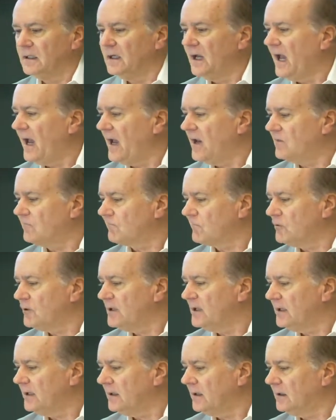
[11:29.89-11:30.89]
Andrew
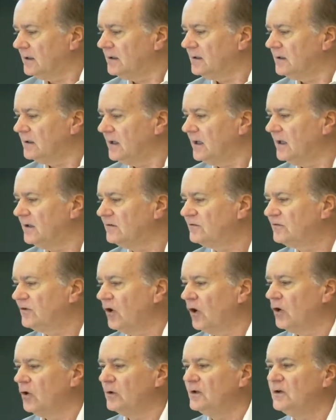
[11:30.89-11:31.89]
here. And
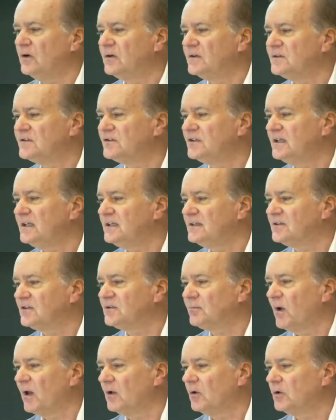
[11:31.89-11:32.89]
so you can see,
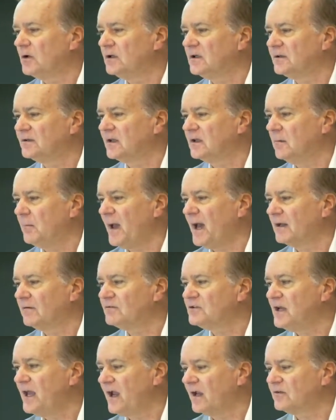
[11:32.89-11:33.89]
just by looking at the amount
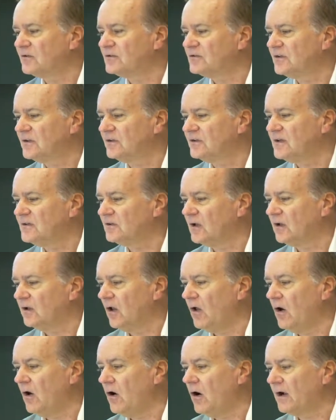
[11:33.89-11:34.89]
of text, these are
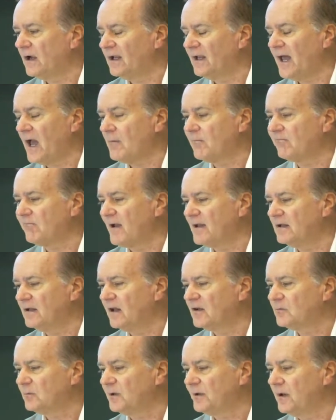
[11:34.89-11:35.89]
long, elaborated
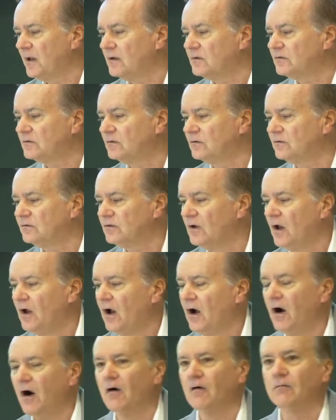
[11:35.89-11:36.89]
explanations
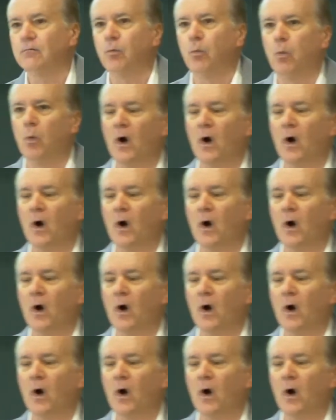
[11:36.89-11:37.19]
of